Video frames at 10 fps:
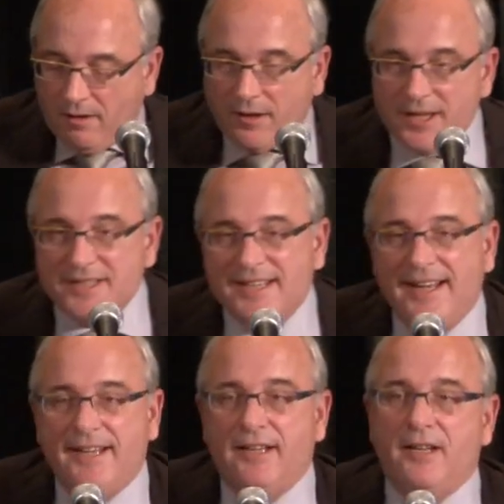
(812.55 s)
Let's
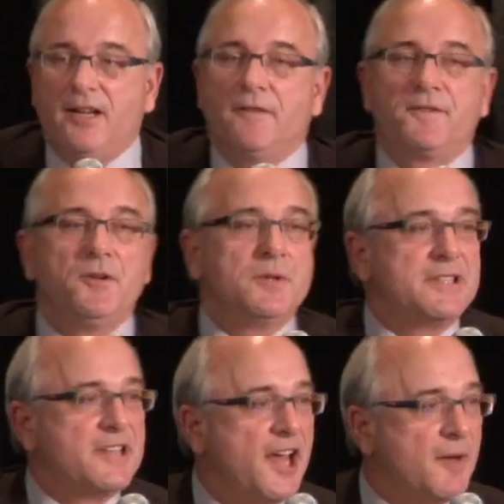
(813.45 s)
take a few
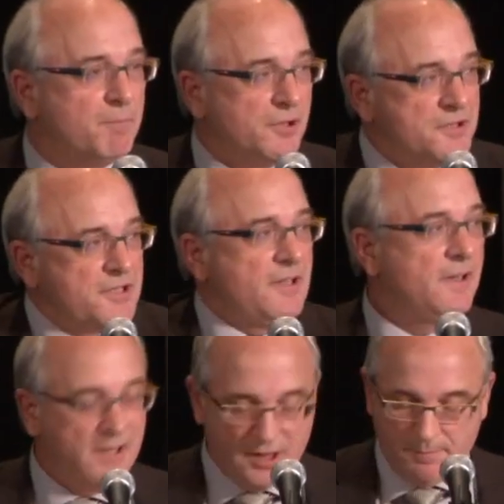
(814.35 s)
examples
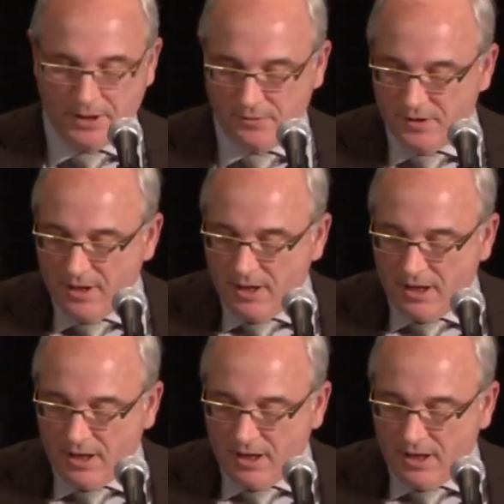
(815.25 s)
about.